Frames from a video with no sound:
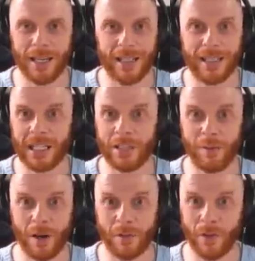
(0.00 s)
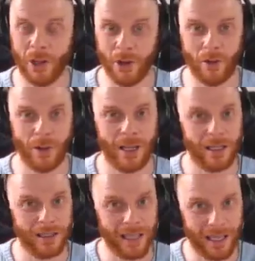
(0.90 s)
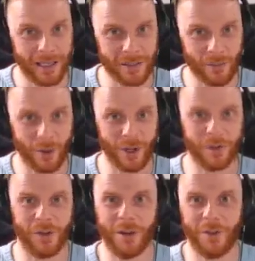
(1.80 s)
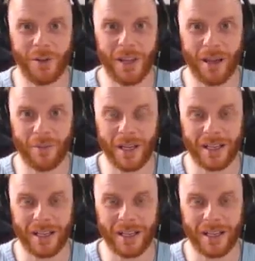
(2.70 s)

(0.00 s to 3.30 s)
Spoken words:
That's fair for you. That is more than fair for them.